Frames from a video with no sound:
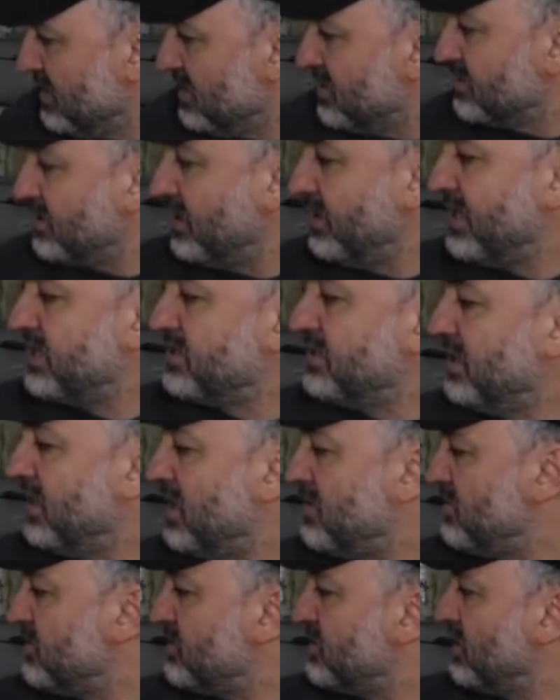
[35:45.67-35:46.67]
So actually,
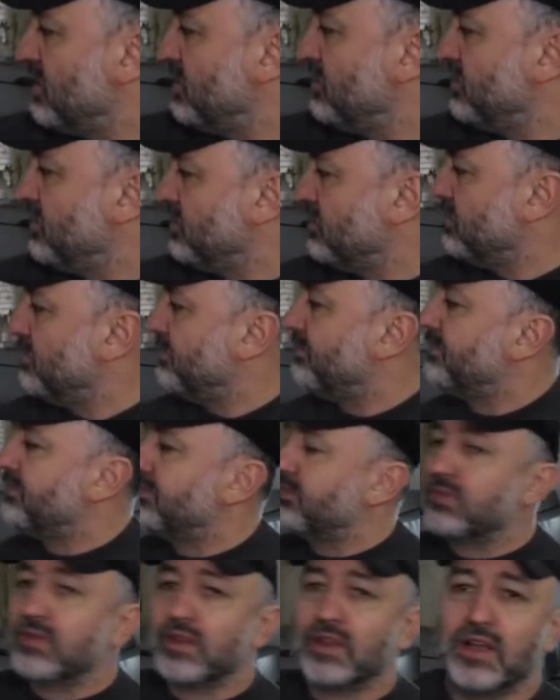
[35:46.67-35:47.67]
let me show you.
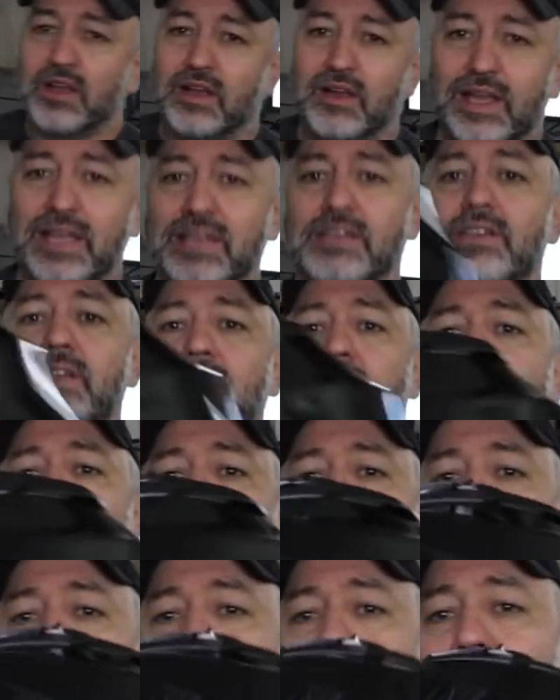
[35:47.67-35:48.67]
I actually
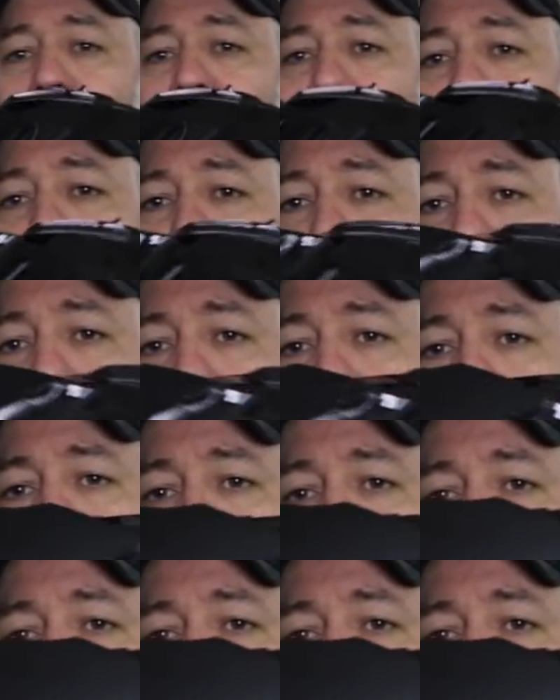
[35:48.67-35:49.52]
attached the